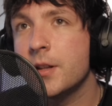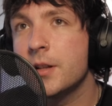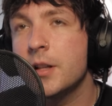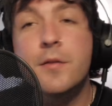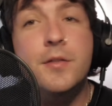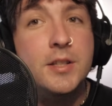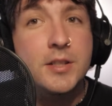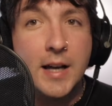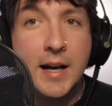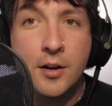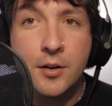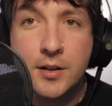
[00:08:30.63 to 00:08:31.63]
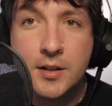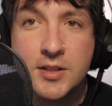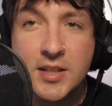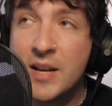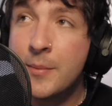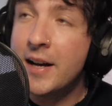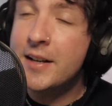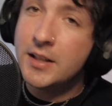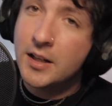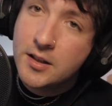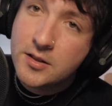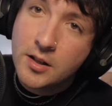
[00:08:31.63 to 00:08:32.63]
Love this sound. Same
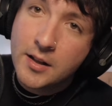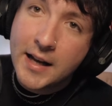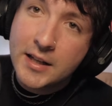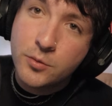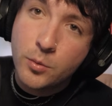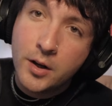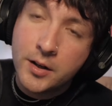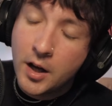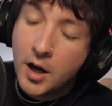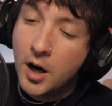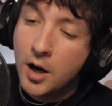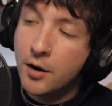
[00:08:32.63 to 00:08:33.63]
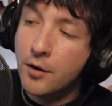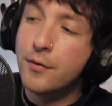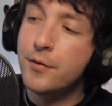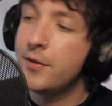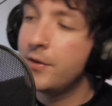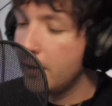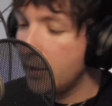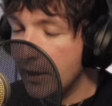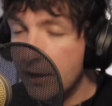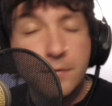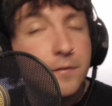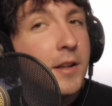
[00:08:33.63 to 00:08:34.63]
idea as the last one of
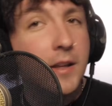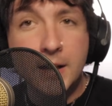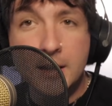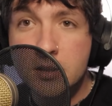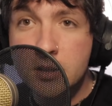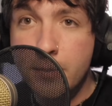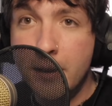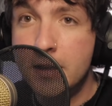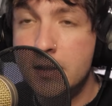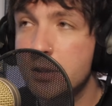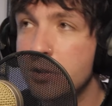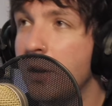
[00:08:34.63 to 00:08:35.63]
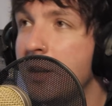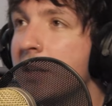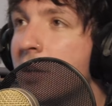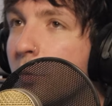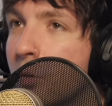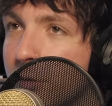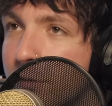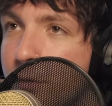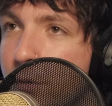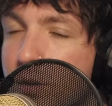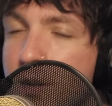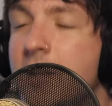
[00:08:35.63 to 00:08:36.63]
filling in space, creating a world
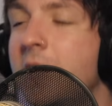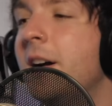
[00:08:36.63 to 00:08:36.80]
for it.